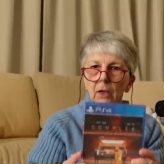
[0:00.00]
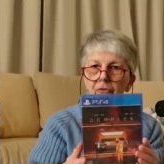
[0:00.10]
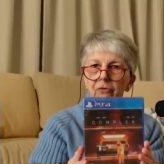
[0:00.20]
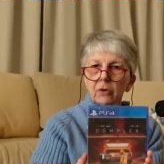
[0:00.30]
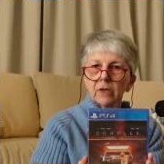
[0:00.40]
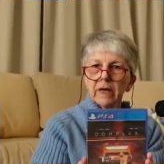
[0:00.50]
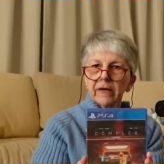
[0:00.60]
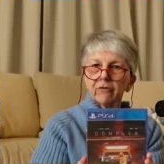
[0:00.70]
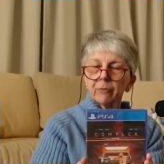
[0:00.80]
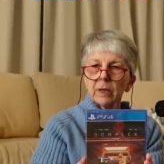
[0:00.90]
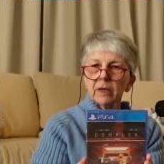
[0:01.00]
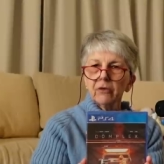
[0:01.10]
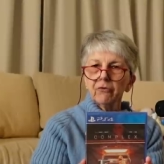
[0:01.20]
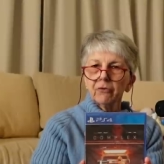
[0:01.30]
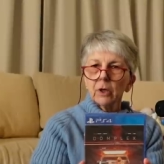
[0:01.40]
So the next one
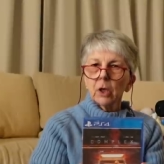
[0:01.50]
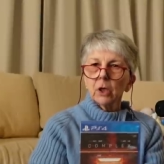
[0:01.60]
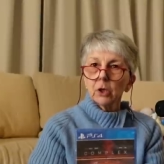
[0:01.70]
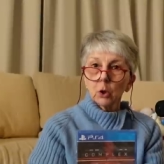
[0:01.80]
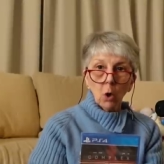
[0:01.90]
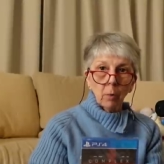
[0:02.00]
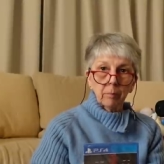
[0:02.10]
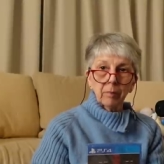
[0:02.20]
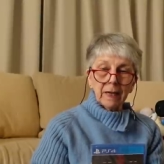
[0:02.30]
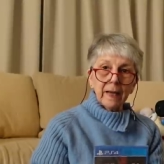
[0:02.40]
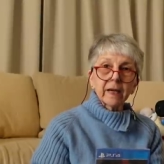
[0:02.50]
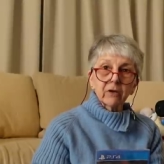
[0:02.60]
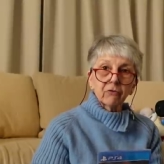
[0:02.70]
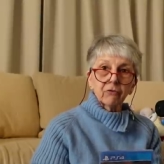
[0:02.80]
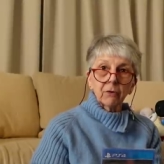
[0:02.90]
is The
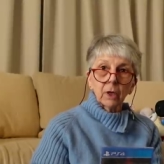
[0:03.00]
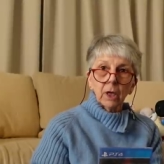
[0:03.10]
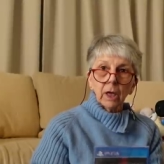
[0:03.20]
Complex,